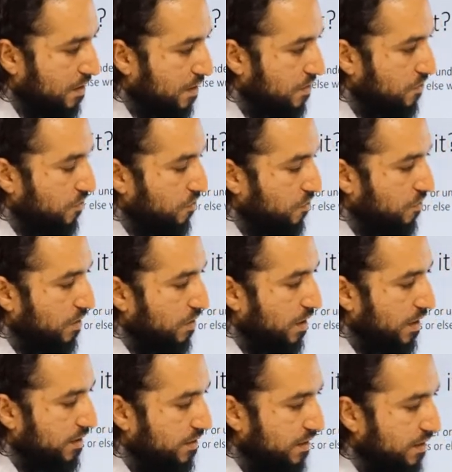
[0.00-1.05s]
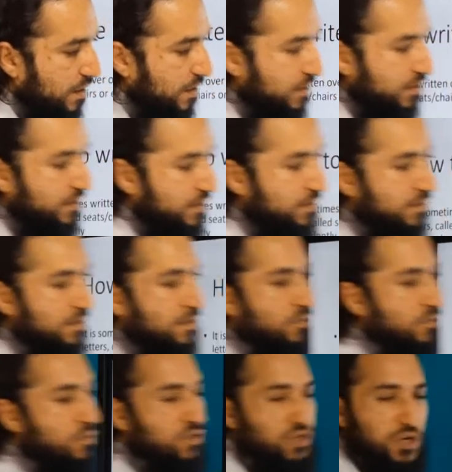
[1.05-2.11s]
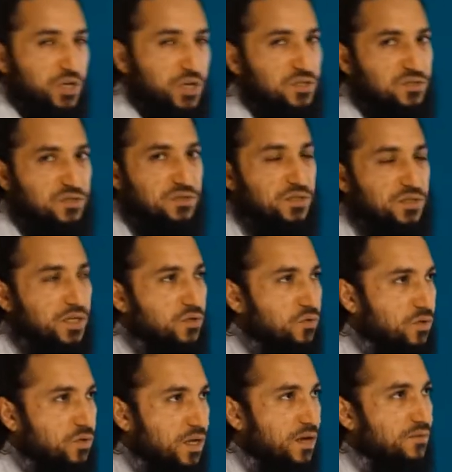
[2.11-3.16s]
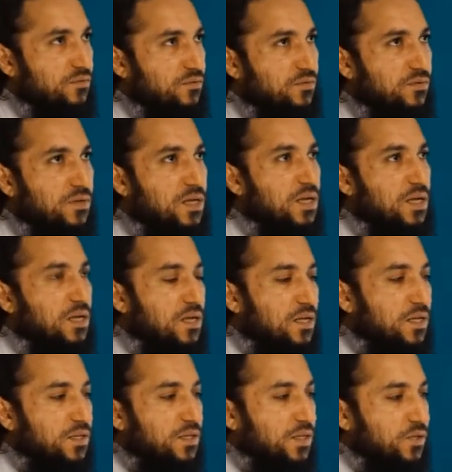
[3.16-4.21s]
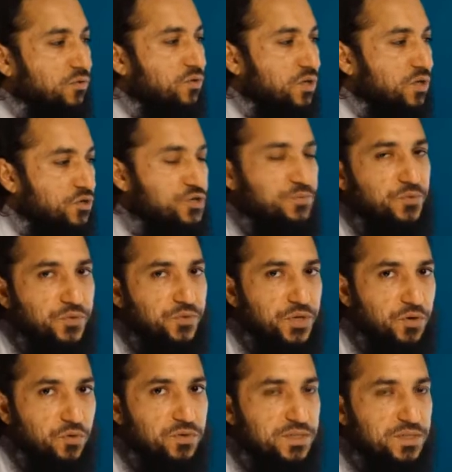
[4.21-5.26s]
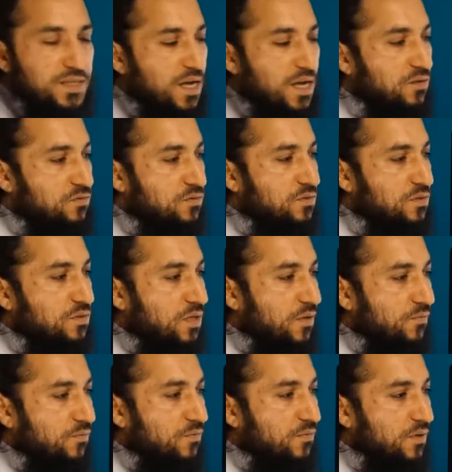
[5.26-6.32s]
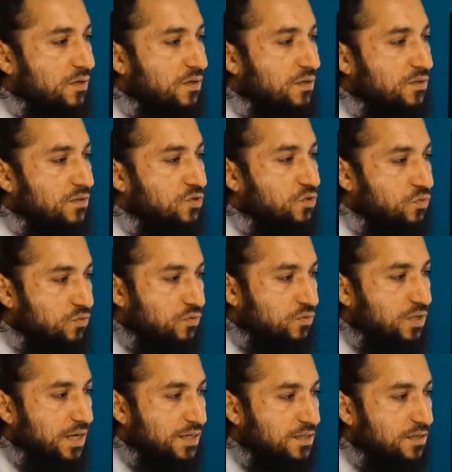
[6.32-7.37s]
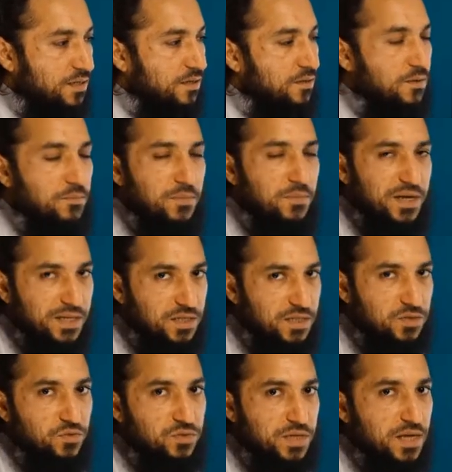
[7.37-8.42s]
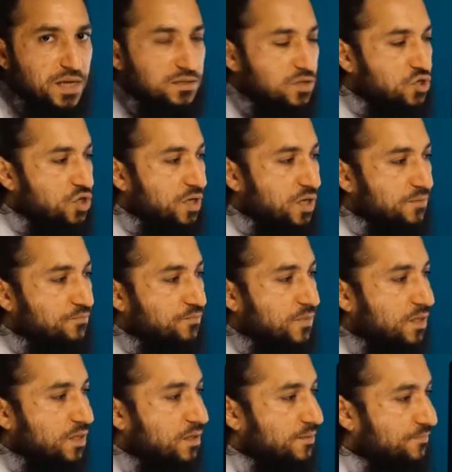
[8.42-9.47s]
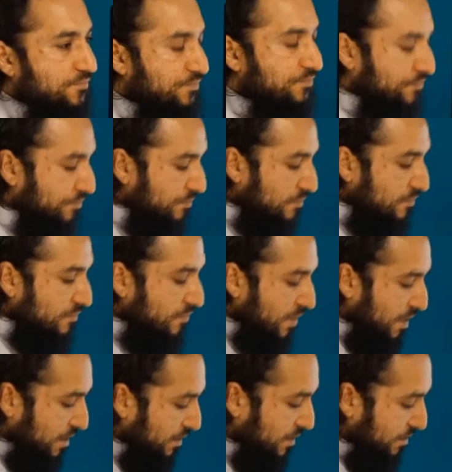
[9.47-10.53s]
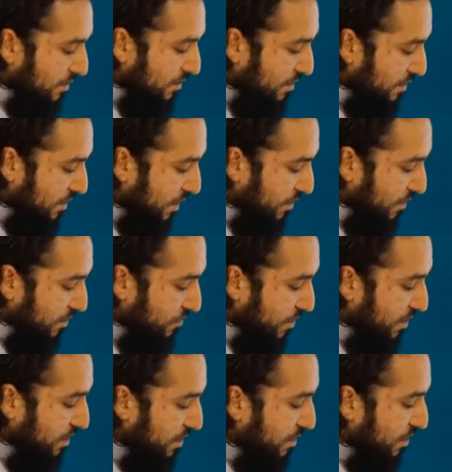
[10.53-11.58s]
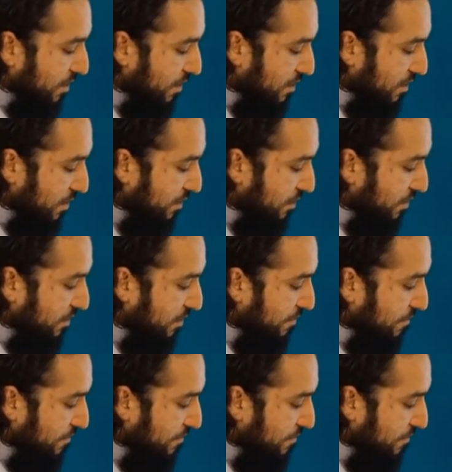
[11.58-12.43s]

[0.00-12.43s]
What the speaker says: So those chairs, they don't contribute their own sounds to the letter, but it is used as a chair, and it is written like this. Let's see.